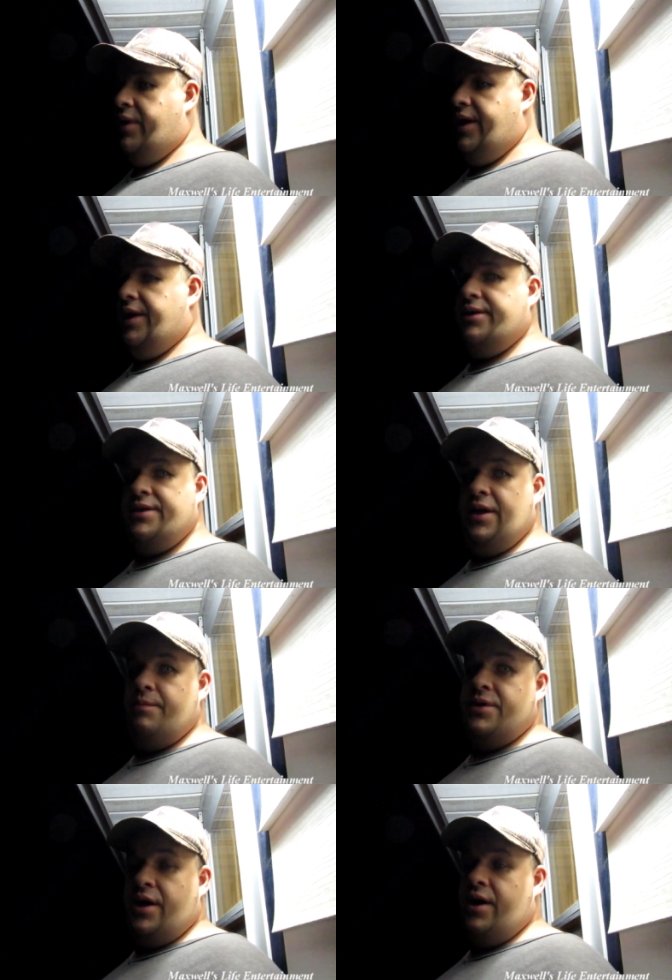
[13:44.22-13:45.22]
But at the
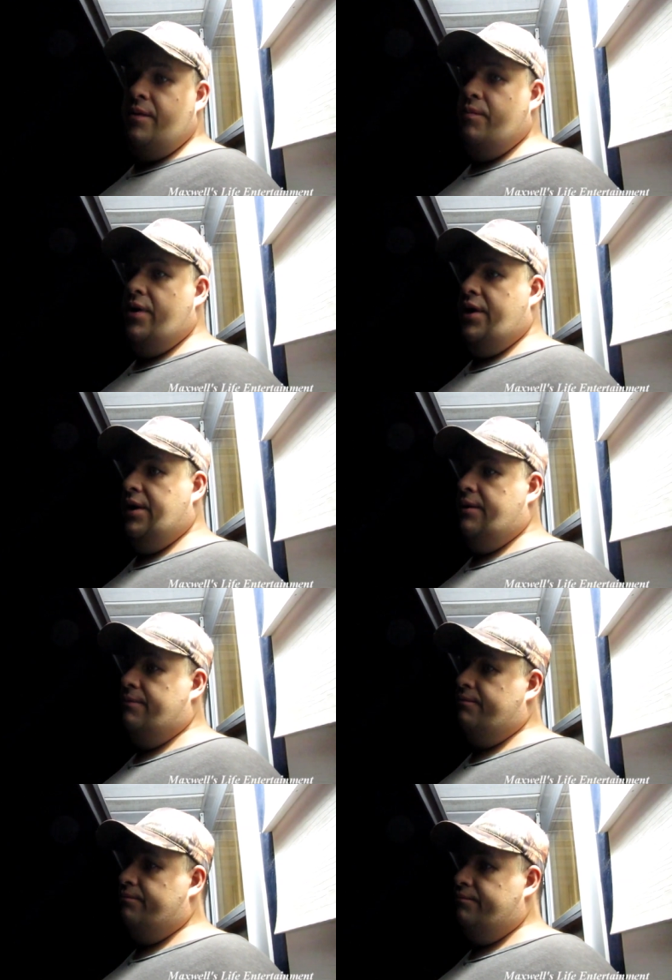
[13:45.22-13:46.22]
same time,
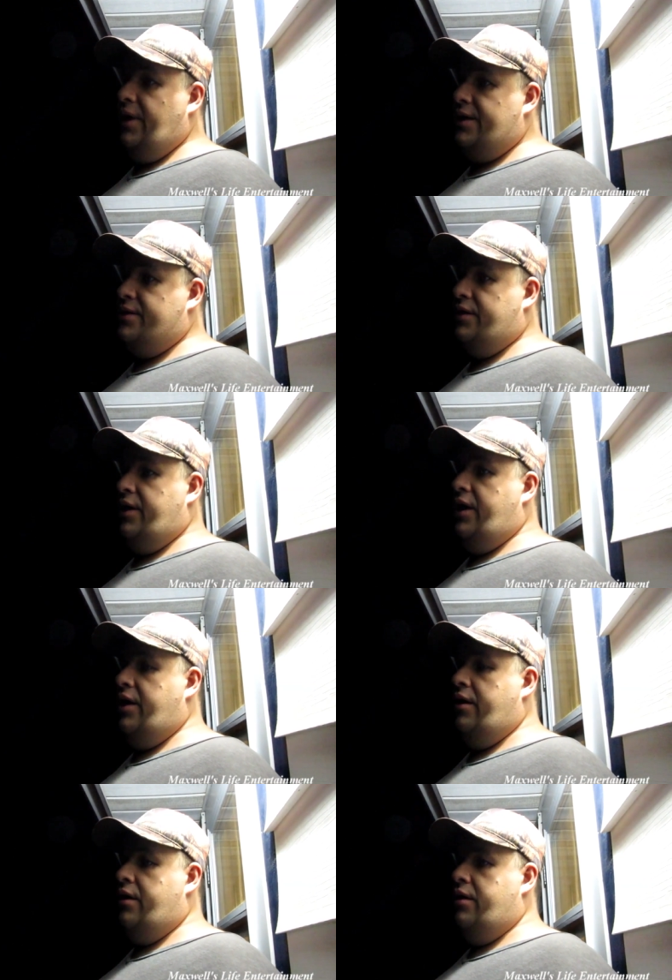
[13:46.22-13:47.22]
um, it's
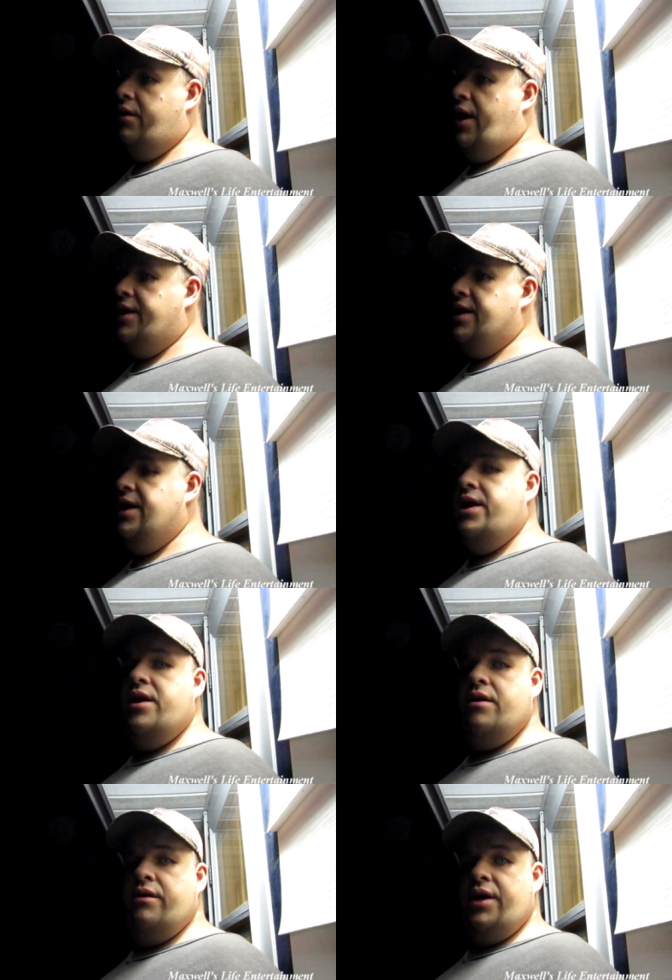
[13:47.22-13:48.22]
a, a
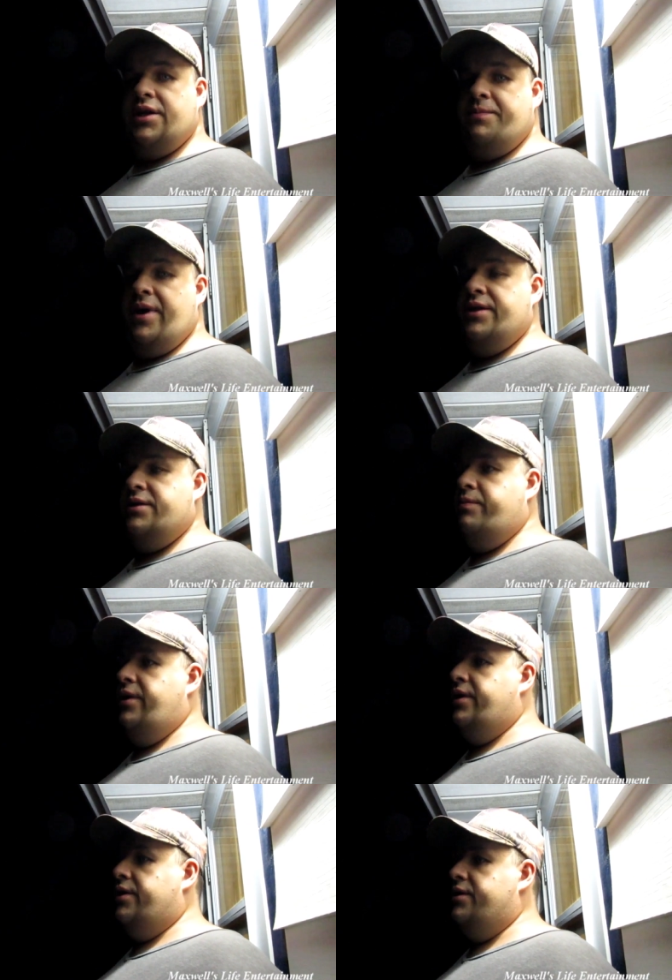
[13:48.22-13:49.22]
needed expense
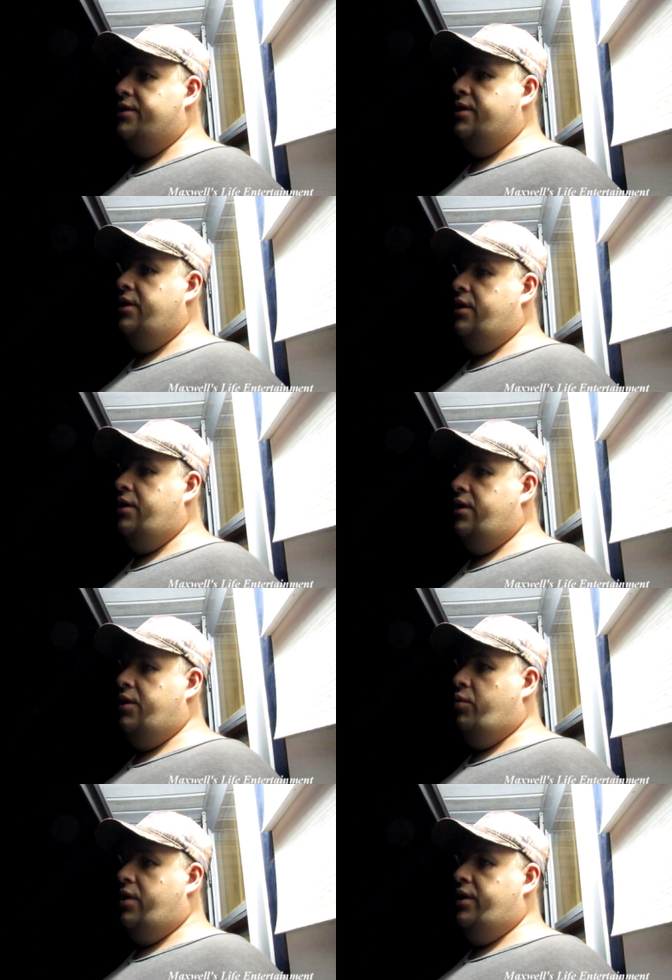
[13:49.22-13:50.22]
because,
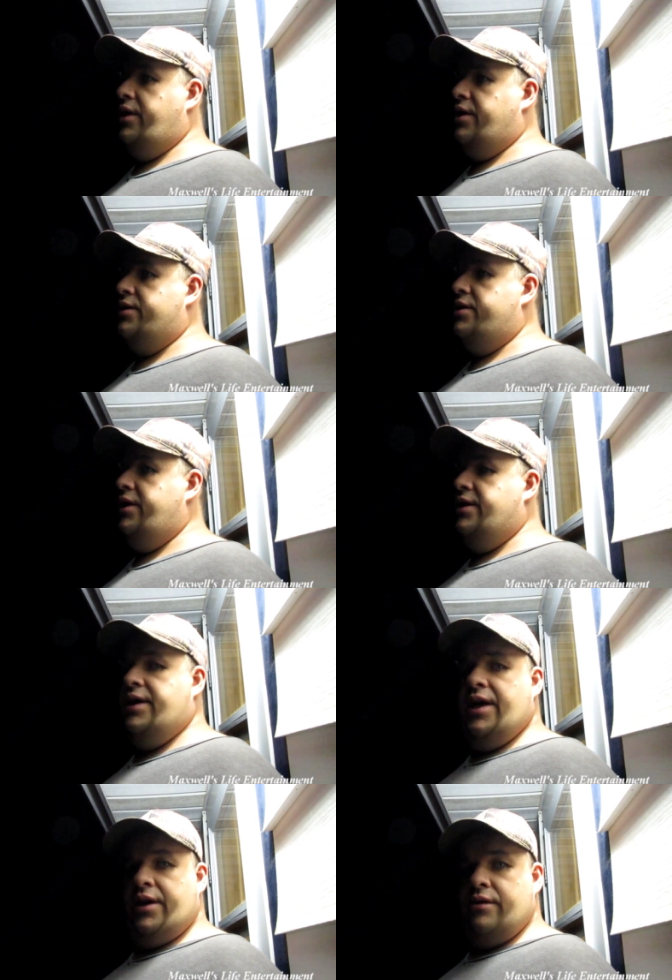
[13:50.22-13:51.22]
well, it does
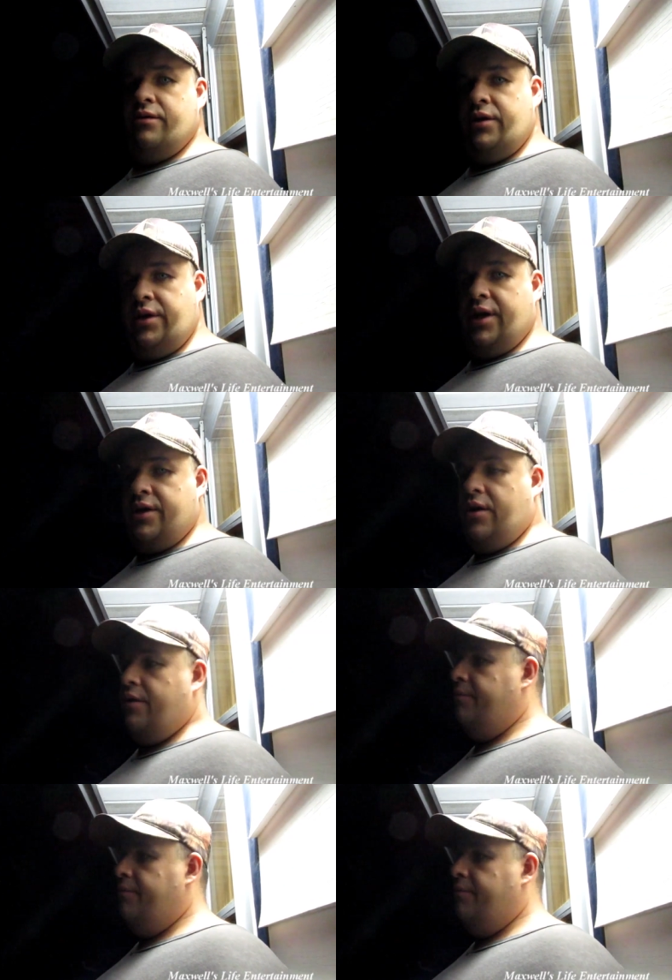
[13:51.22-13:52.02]
need to get, get